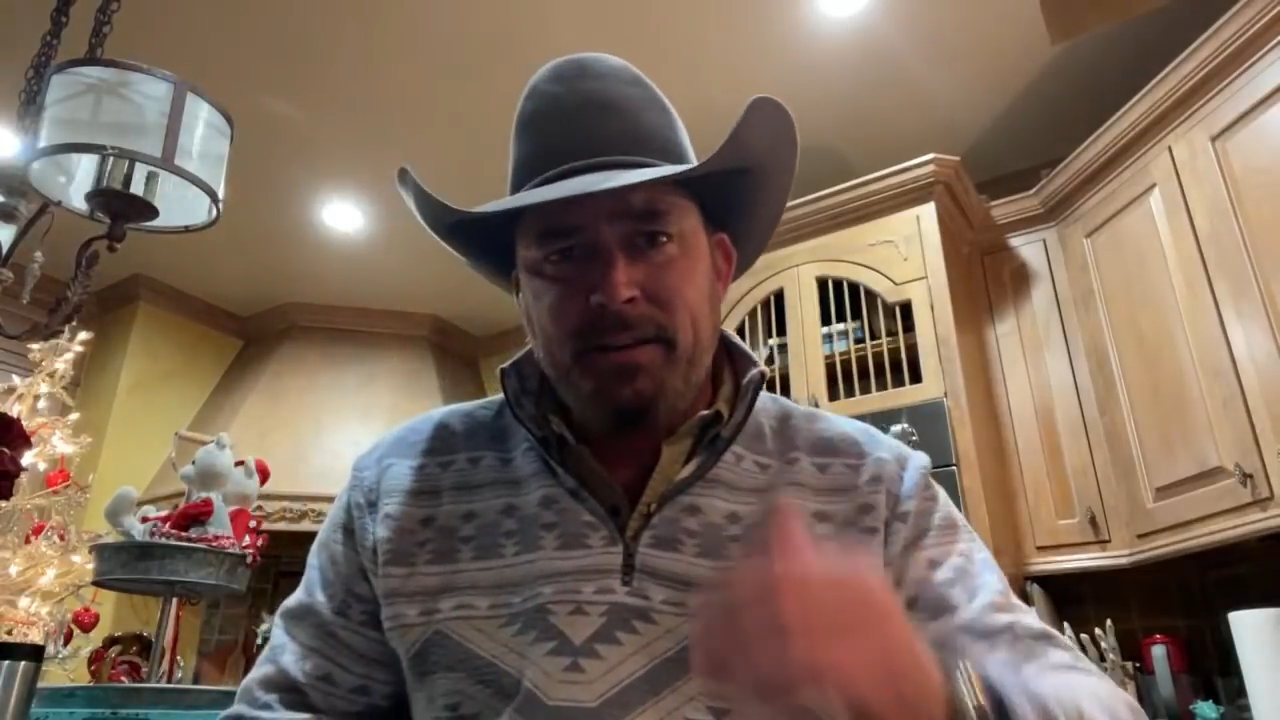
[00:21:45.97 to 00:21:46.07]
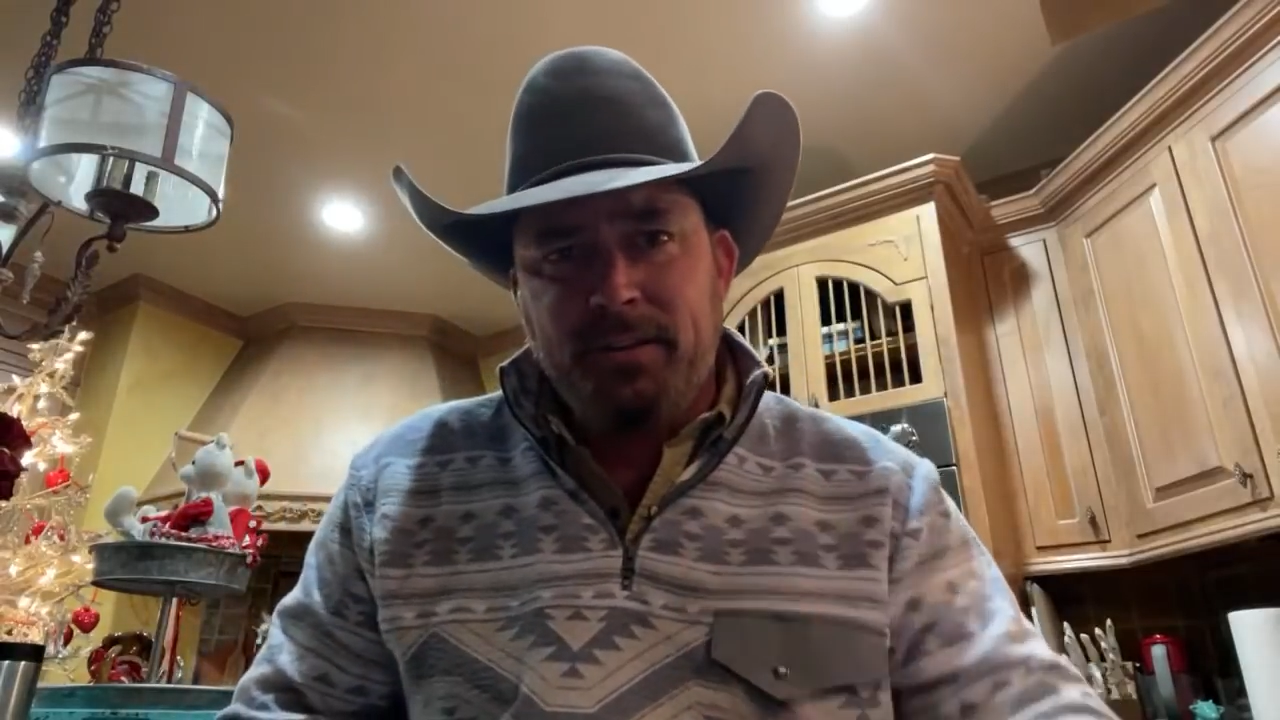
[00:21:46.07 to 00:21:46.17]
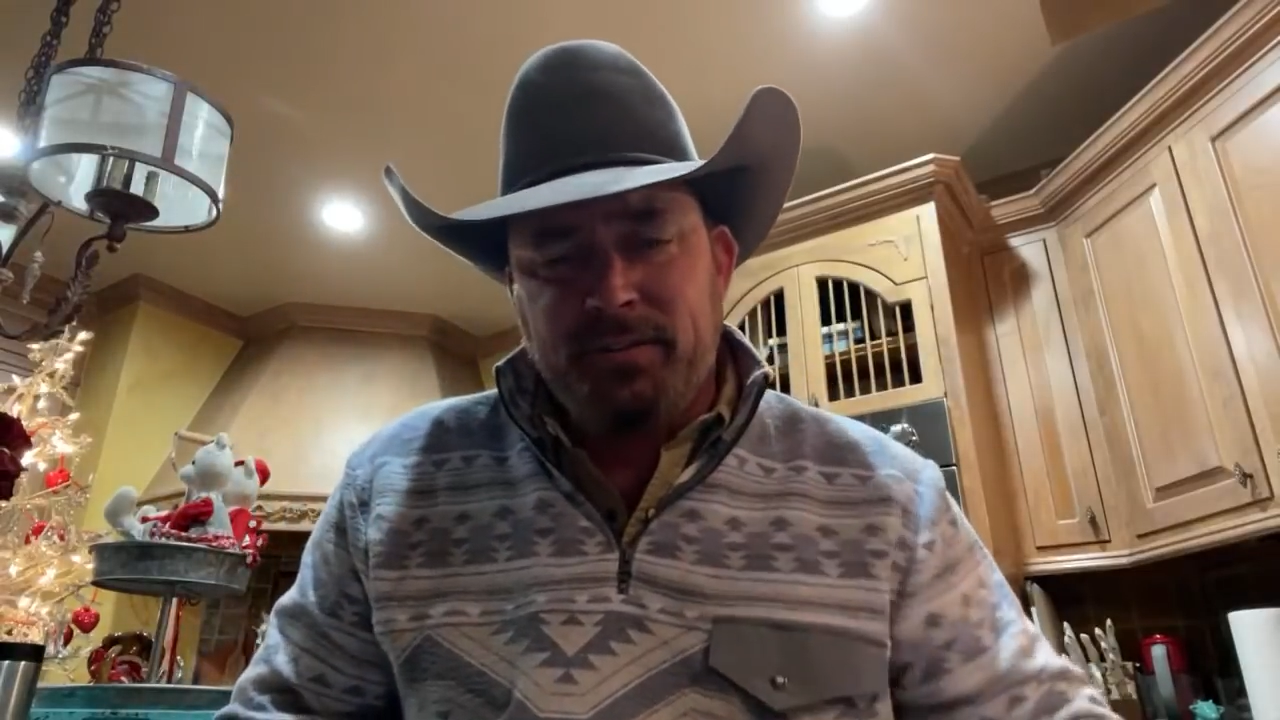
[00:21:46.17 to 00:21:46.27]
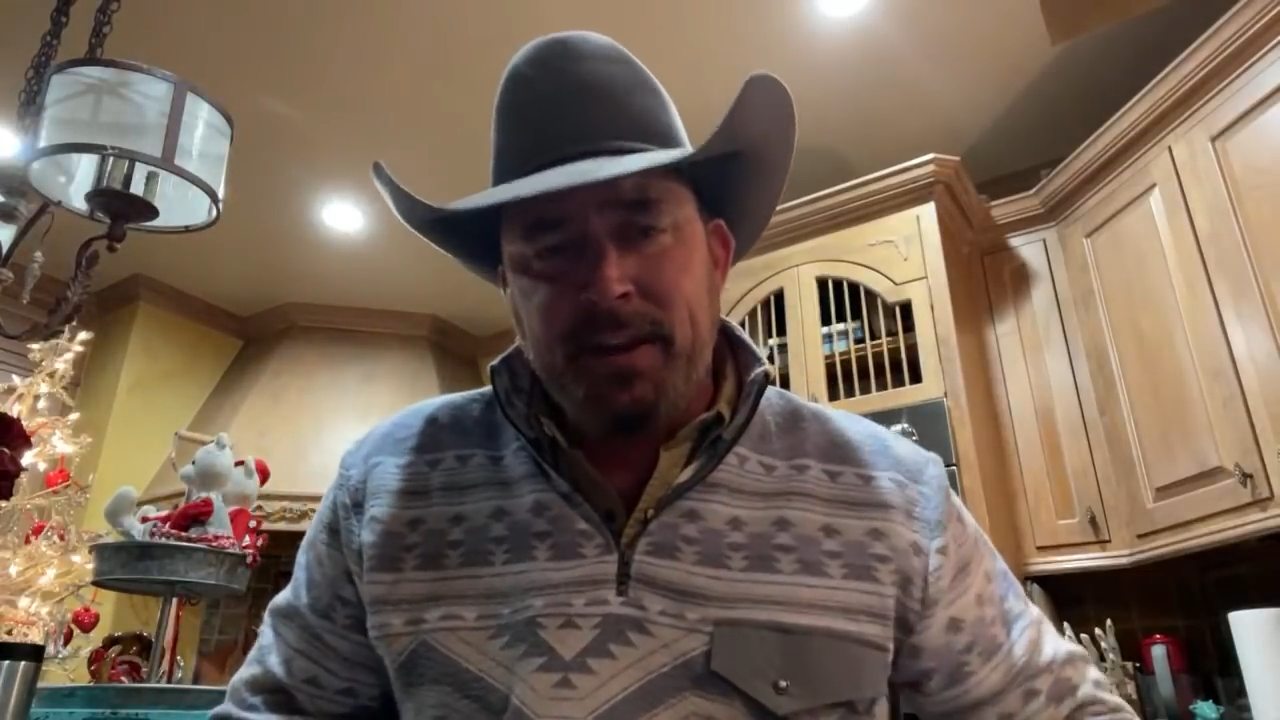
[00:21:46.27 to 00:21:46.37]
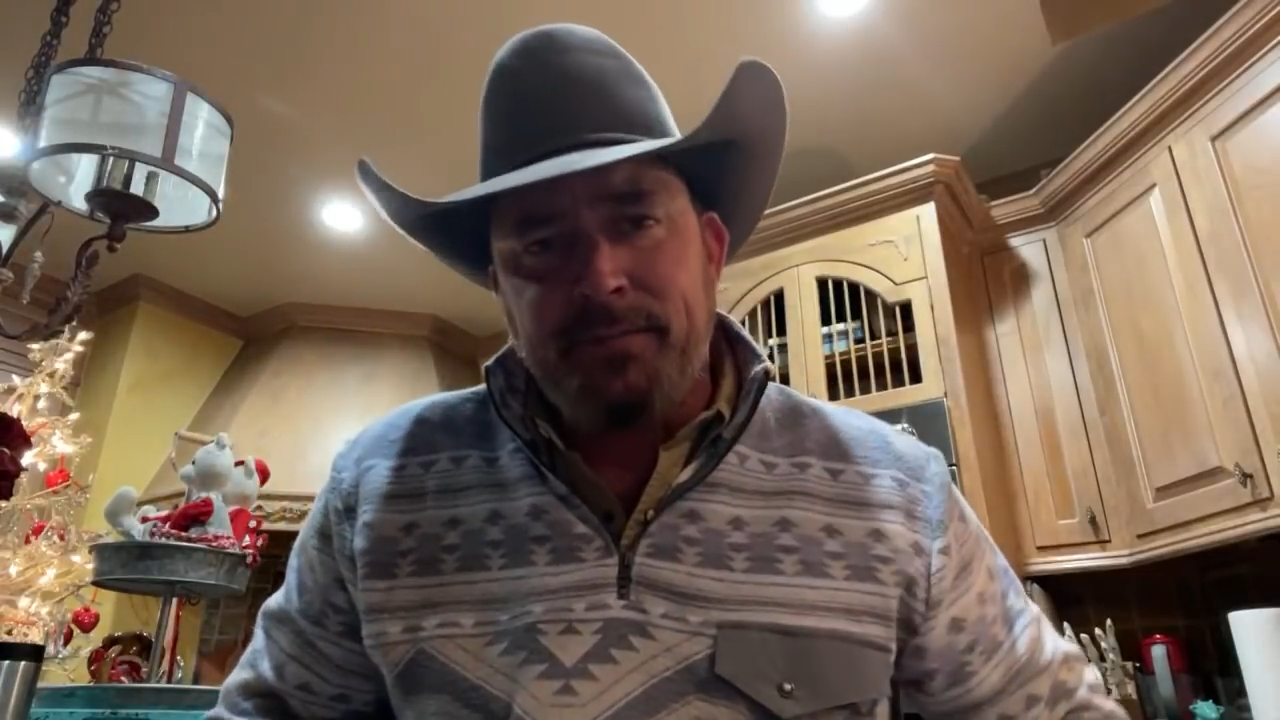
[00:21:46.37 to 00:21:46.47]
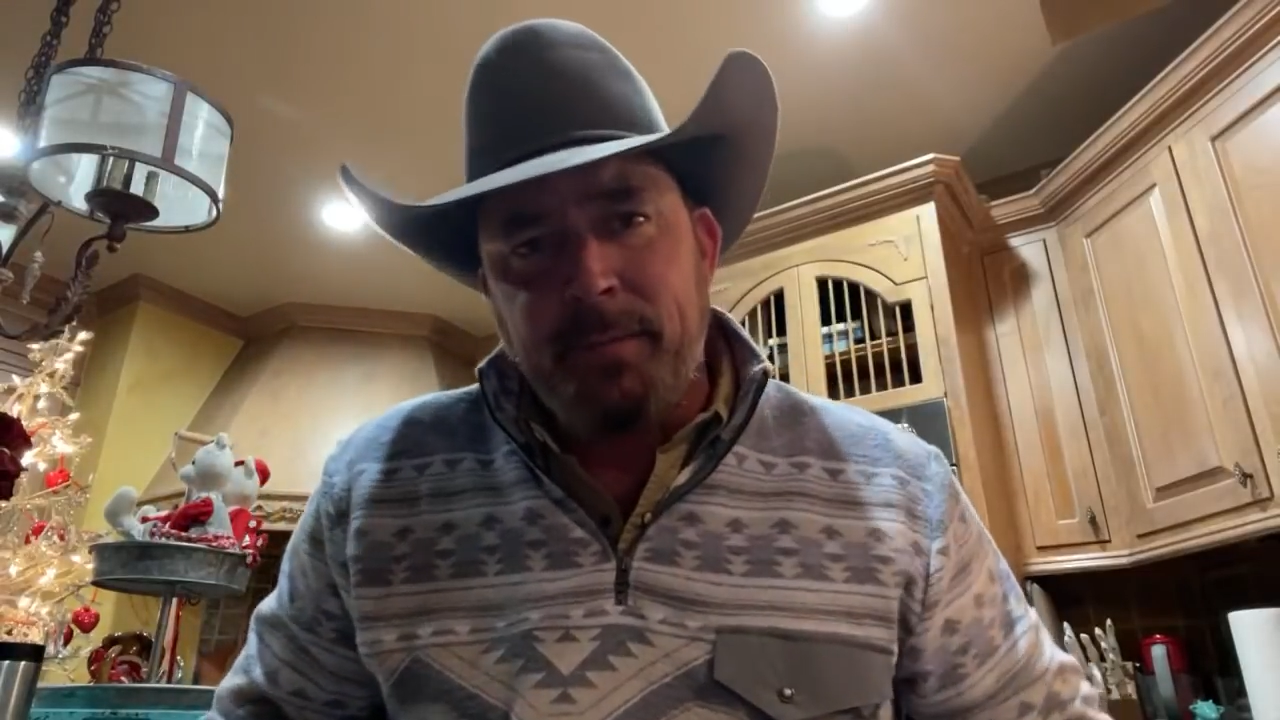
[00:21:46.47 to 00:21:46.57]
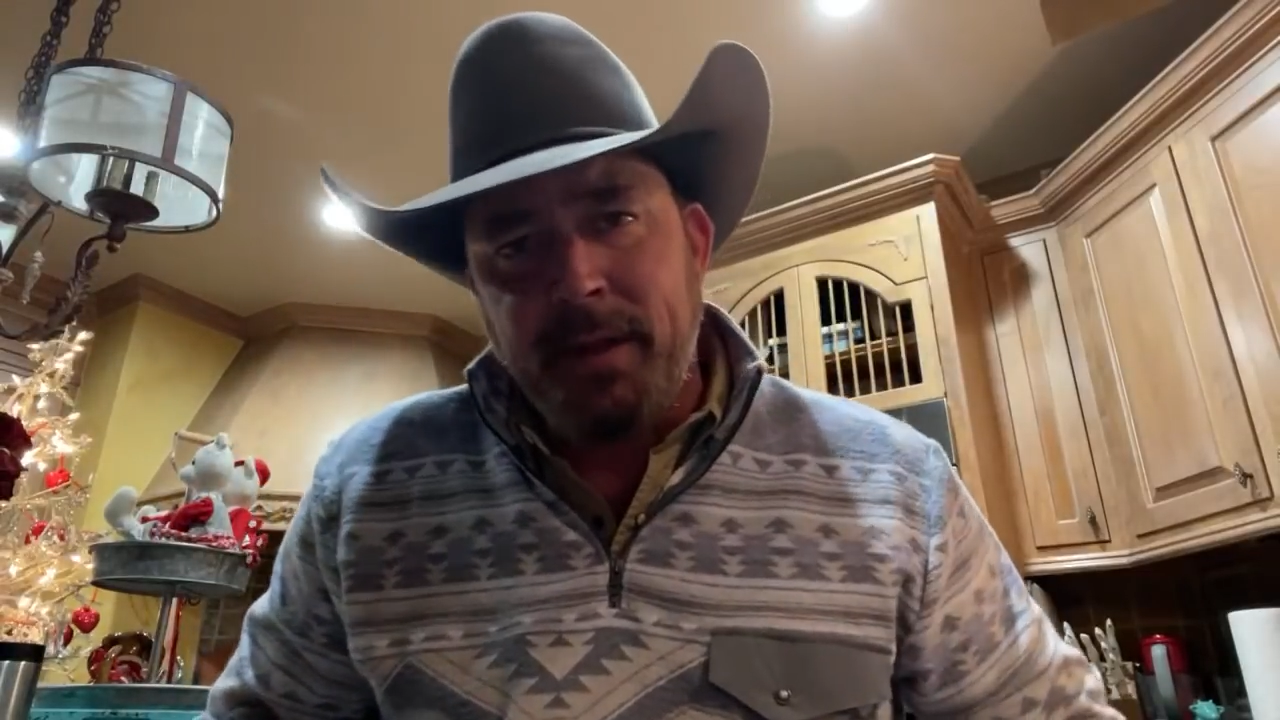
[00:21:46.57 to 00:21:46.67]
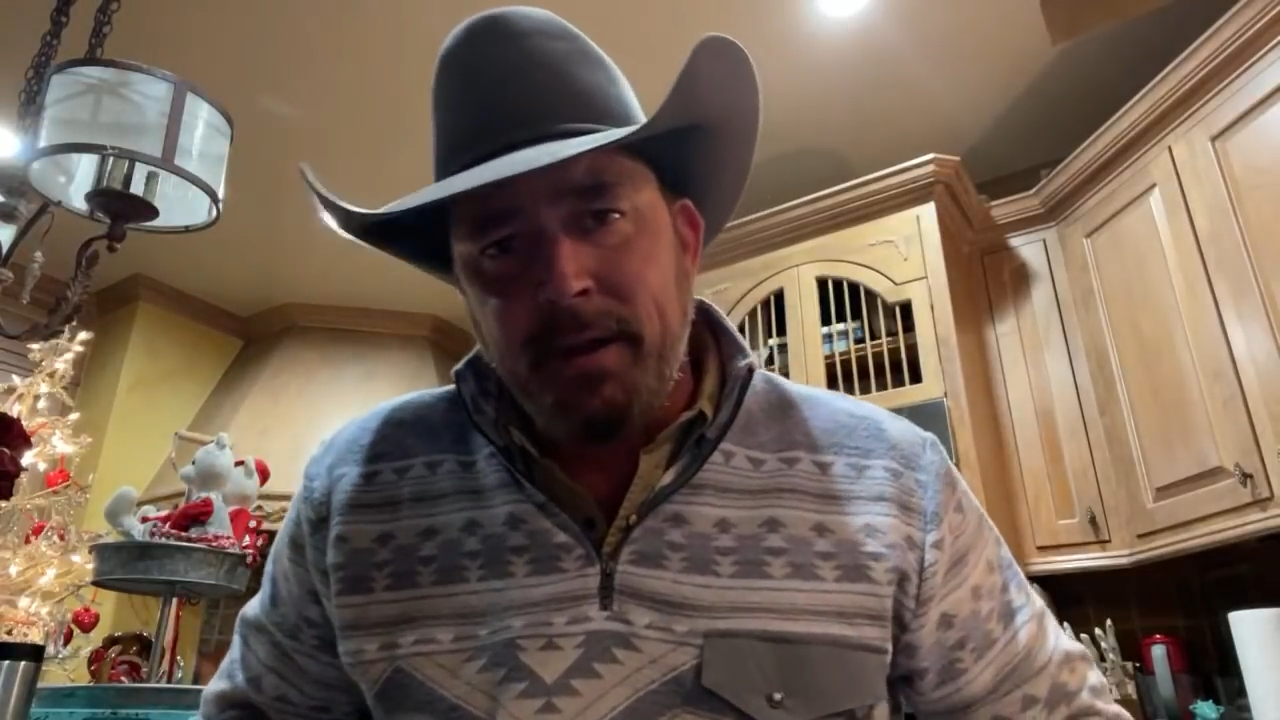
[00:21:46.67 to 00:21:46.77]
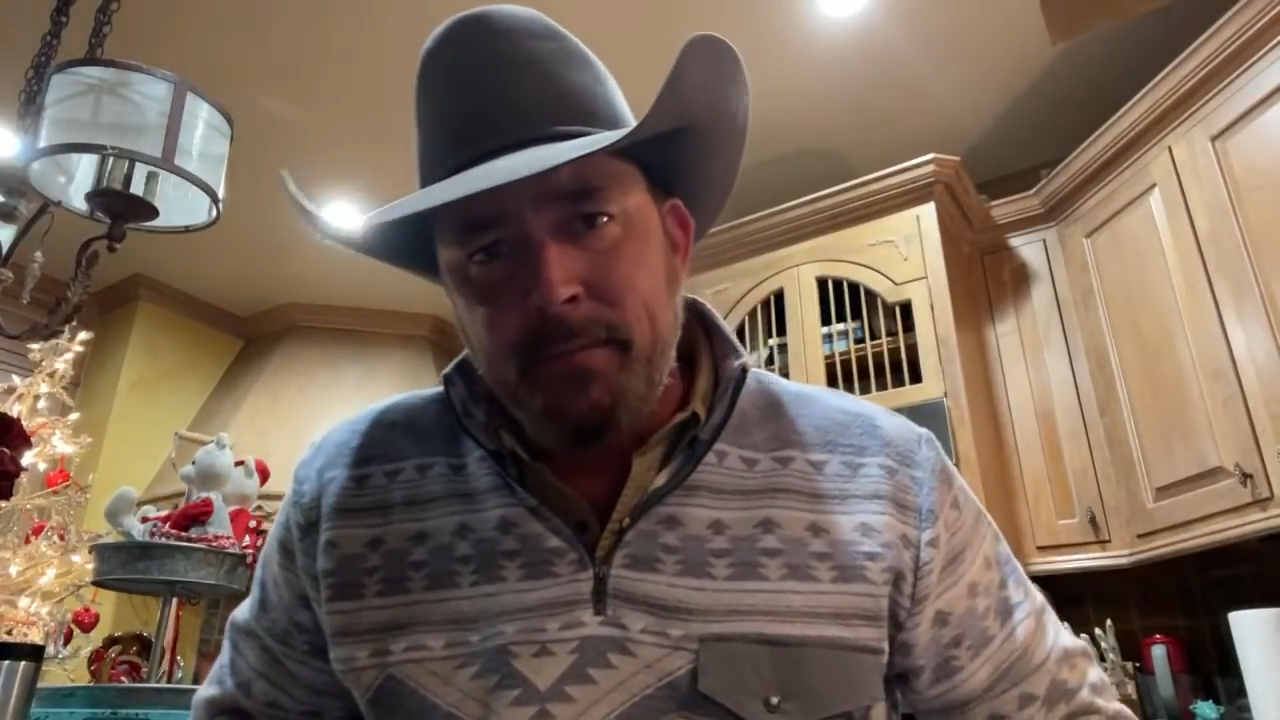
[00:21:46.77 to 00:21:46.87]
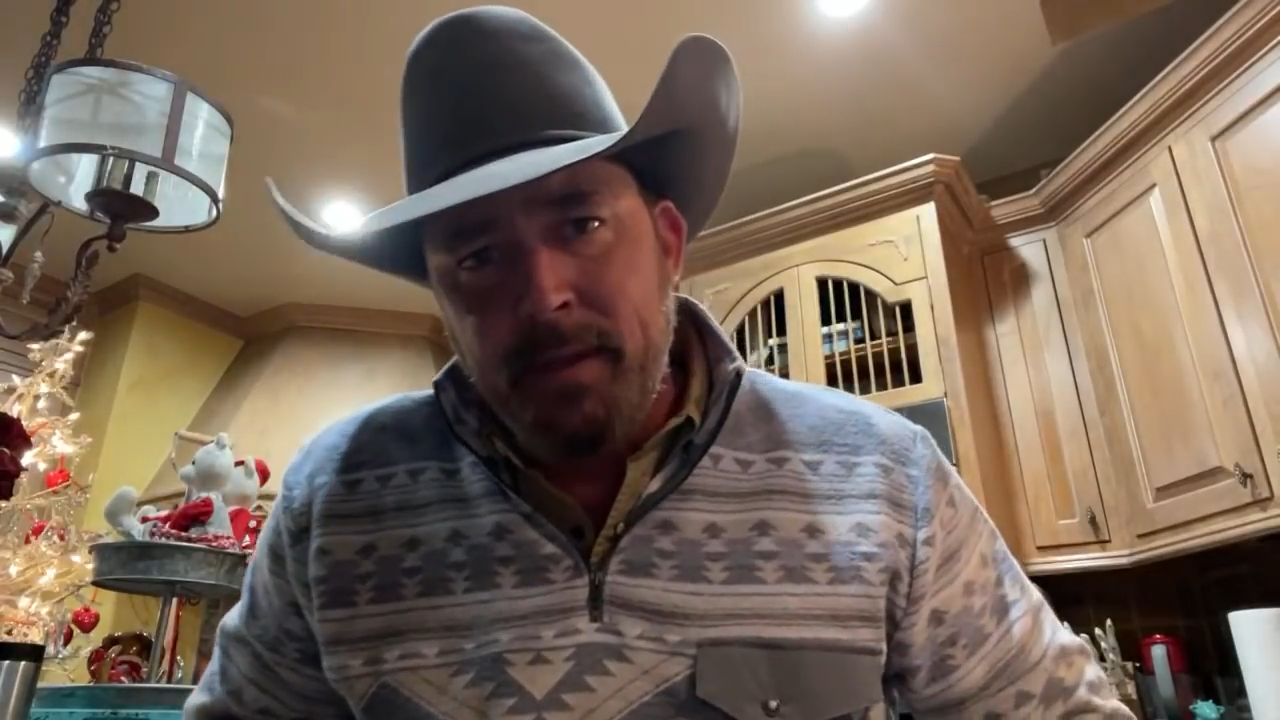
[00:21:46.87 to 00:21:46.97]
you can see it from
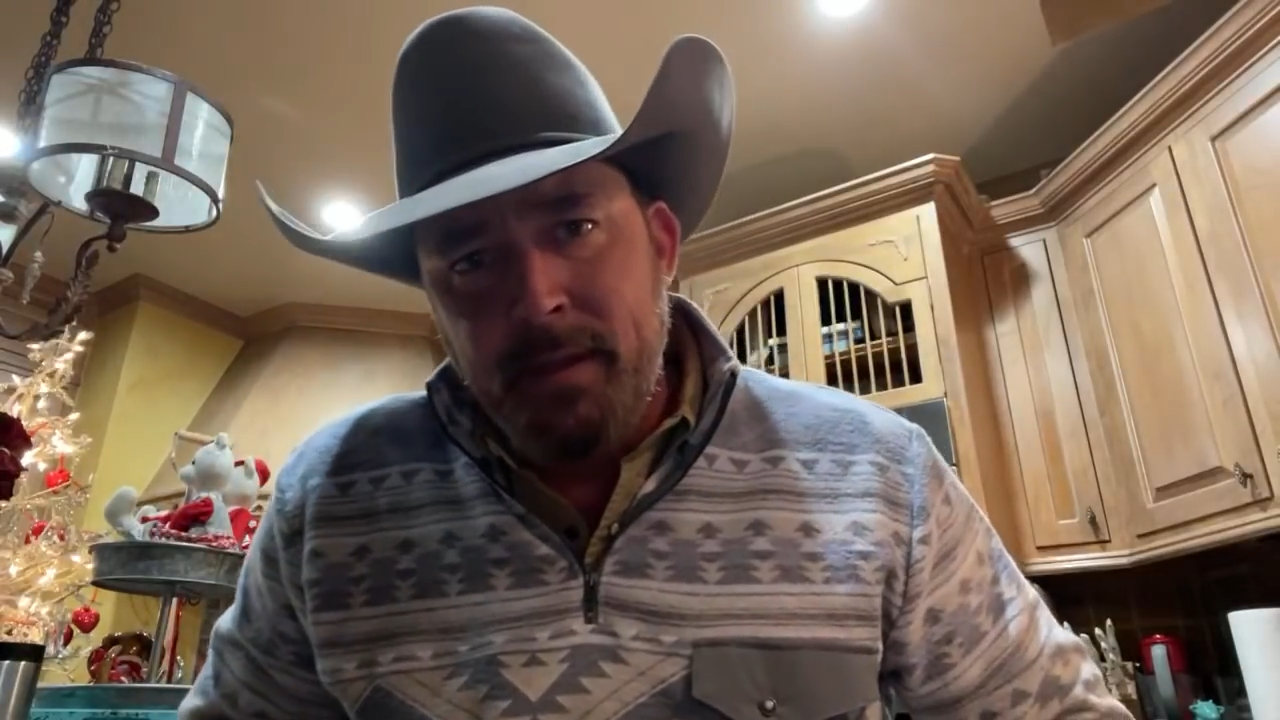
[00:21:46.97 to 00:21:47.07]
there.